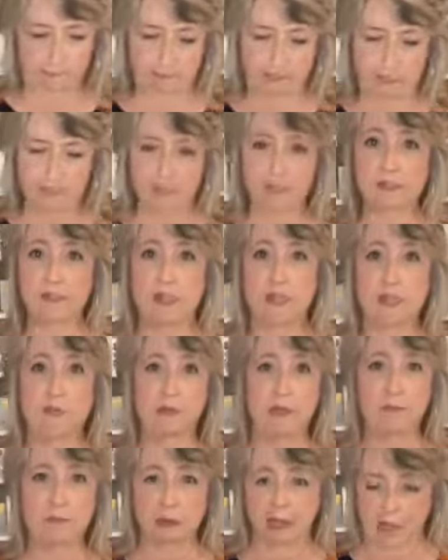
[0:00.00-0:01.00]
this is gonna
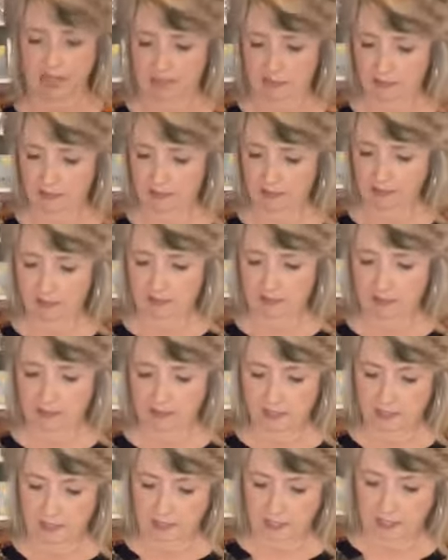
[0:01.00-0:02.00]
be my
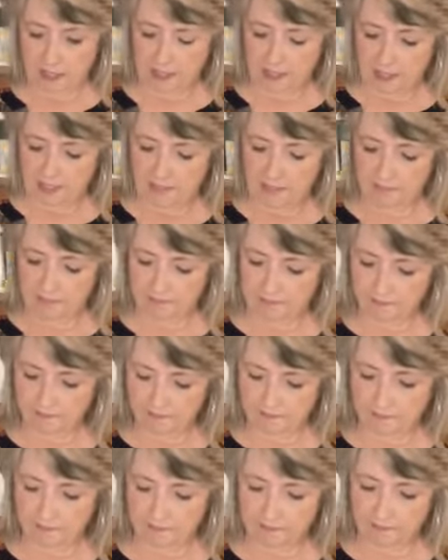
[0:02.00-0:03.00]
uh,
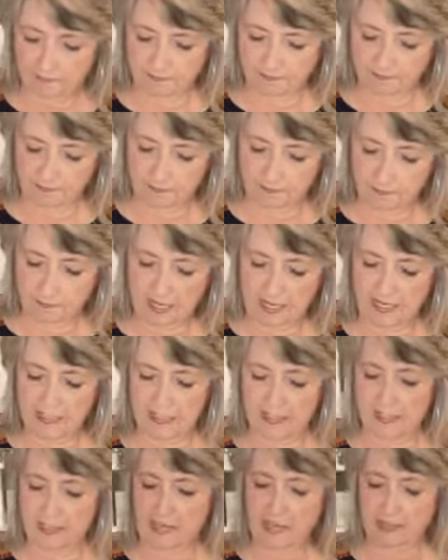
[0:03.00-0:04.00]
plate
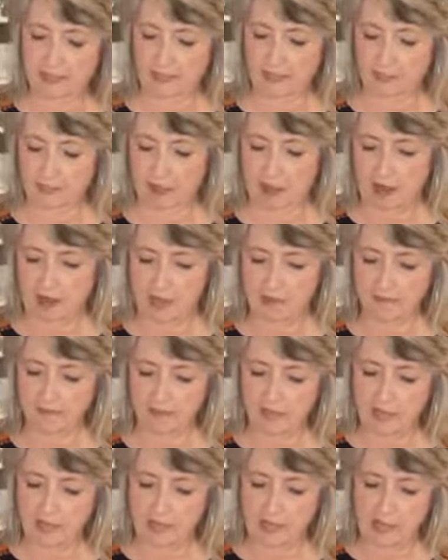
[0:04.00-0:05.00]
to take some off.
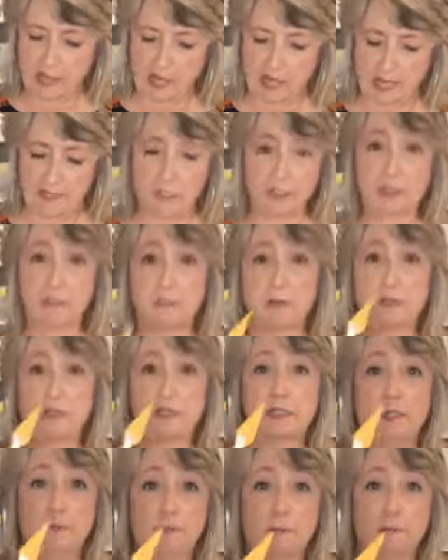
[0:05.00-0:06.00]
I just put
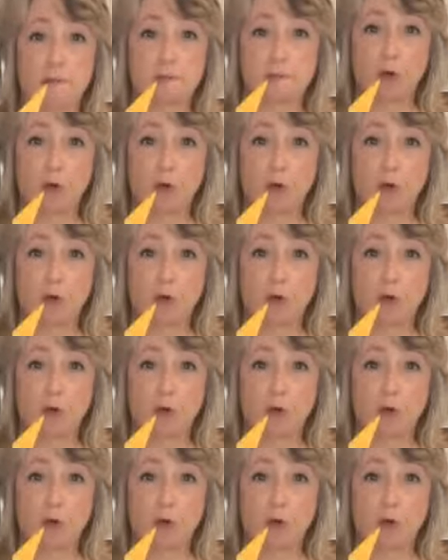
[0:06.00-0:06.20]
some